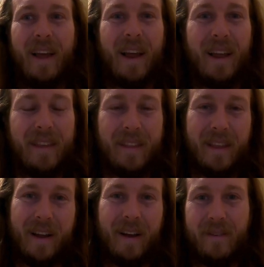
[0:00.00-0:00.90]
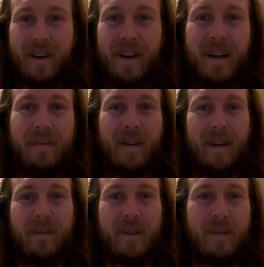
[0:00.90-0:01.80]
and then they cover it up
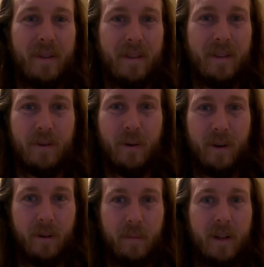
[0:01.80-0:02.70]
with the soil.